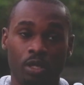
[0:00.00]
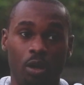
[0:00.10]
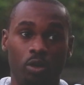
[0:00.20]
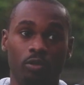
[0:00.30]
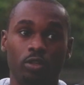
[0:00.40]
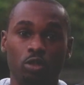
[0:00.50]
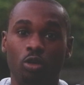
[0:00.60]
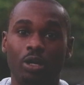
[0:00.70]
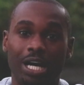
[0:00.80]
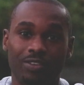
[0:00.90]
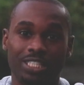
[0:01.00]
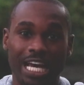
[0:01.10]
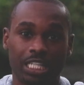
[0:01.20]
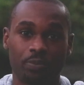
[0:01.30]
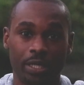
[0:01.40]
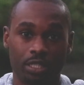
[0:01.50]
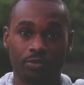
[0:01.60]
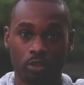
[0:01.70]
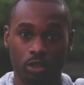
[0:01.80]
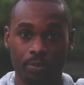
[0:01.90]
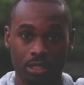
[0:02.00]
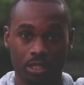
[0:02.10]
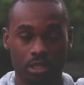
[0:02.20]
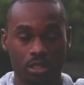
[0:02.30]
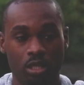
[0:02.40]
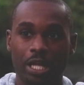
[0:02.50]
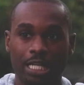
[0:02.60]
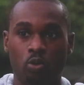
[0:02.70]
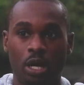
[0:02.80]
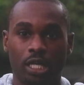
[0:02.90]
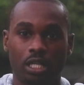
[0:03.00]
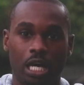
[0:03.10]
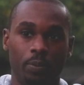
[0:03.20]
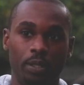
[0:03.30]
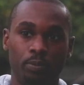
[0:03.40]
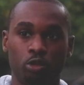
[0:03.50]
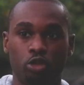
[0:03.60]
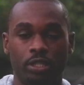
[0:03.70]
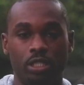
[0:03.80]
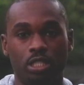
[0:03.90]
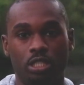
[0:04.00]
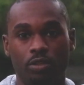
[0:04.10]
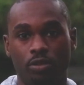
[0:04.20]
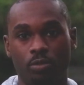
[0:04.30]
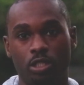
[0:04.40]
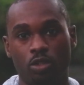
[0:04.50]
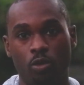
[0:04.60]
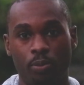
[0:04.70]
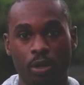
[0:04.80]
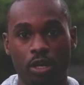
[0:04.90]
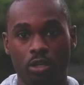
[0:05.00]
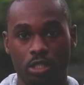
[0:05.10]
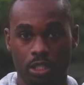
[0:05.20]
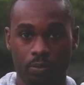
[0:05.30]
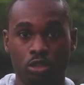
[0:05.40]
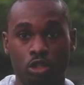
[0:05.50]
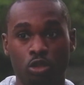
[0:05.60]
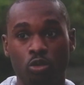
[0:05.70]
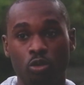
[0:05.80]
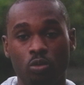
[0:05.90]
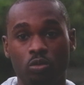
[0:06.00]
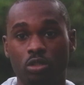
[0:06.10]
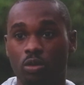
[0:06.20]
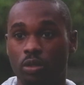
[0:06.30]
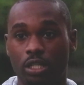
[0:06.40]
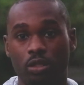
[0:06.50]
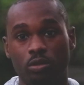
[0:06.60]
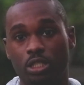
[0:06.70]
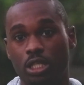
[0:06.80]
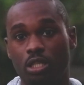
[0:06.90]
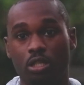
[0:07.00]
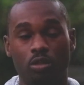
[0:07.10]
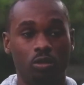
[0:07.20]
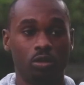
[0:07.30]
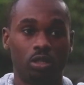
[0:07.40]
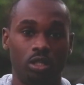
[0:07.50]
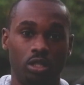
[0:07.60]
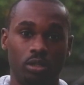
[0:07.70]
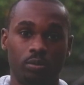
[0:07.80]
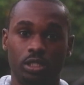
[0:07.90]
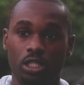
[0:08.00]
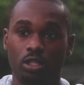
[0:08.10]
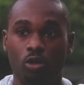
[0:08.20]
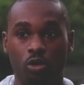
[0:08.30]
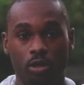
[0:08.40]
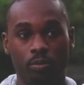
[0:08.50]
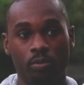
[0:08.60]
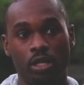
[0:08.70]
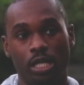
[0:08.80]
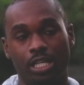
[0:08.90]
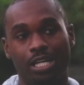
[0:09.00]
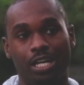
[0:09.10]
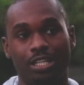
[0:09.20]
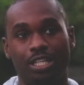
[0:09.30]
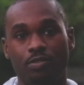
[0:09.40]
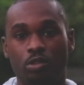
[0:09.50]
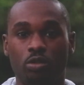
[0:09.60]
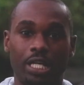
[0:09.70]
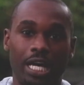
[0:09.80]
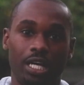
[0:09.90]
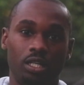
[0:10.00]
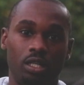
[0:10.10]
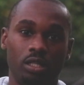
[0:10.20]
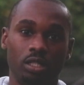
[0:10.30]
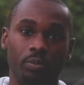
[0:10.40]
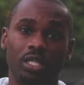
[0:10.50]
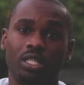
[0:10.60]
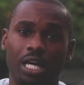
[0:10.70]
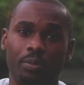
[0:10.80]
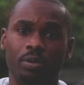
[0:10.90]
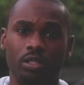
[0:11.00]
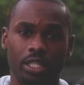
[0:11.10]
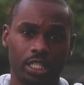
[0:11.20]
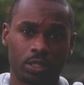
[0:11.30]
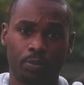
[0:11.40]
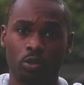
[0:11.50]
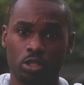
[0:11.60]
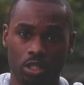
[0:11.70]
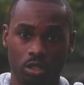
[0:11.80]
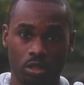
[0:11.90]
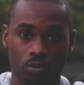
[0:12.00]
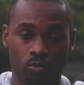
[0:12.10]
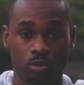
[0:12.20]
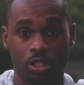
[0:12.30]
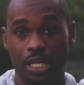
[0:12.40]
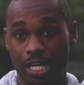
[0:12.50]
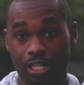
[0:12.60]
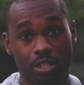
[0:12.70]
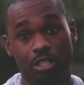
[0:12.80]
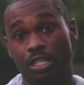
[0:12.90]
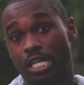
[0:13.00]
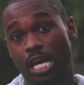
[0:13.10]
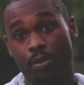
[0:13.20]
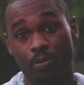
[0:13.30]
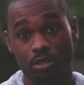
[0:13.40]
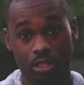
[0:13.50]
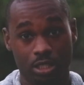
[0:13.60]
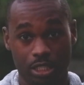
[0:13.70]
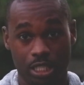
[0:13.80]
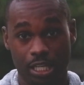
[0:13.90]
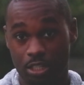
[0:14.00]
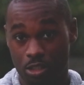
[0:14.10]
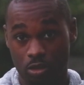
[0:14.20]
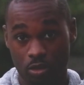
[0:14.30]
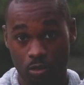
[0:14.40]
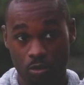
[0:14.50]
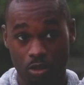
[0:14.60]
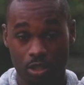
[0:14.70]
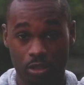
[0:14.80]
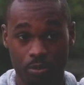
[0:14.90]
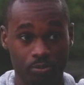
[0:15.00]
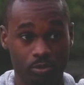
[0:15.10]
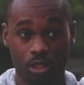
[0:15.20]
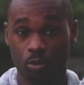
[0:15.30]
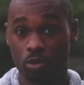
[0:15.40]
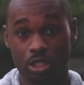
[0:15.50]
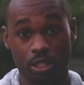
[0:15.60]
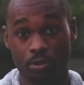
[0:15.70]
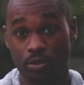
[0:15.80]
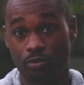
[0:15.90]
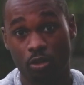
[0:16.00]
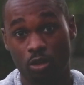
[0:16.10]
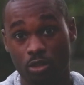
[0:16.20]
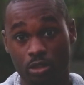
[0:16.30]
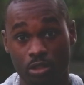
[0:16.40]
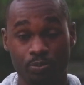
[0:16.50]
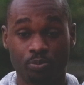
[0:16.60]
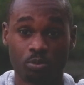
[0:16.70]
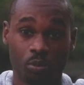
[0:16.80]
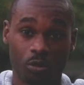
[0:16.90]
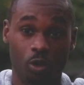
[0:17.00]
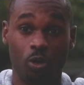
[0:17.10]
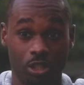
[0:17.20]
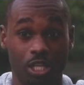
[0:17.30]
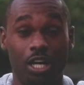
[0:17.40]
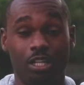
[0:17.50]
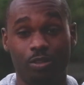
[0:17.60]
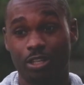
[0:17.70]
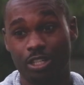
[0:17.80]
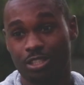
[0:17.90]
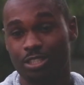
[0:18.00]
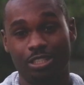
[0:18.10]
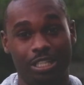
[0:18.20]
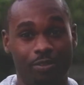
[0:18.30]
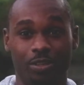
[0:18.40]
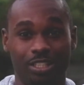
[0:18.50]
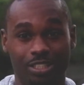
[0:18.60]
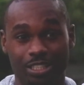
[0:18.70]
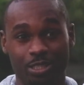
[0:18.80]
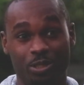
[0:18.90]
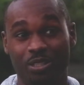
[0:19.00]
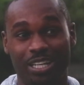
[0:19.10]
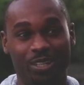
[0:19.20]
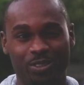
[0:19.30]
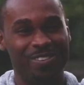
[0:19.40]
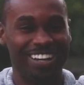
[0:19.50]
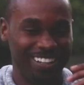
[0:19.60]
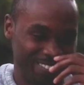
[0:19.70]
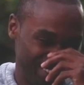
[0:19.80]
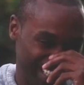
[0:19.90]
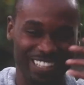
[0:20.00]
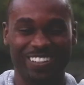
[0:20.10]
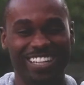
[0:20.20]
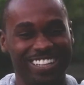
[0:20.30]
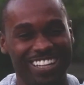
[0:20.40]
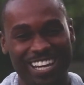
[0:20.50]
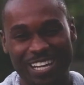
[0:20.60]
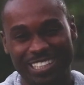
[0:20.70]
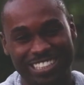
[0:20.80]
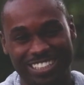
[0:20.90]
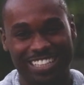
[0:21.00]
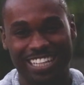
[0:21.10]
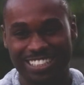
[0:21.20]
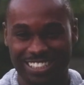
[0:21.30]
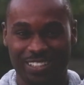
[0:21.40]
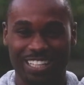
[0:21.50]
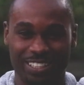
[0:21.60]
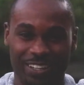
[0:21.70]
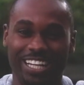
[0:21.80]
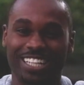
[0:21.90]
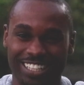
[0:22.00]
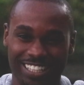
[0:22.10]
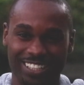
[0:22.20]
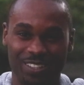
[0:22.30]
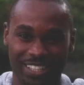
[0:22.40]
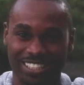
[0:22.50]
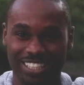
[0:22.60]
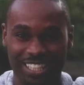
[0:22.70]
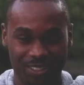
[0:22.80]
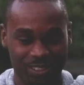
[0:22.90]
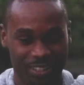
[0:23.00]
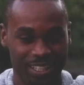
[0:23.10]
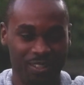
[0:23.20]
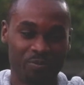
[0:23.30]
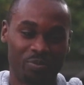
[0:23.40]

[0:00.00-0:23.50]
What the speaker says: However, you don't have a tax base for your business. That's why a lot of people transition from the sole proprietorship to, LLC or C-Corp. It kind of gives you that limited liability exposure to anything that happens, just in case, someone slips and falls online, right? Because everything's digital now. But anyway, just in case there are any, incidentals, right?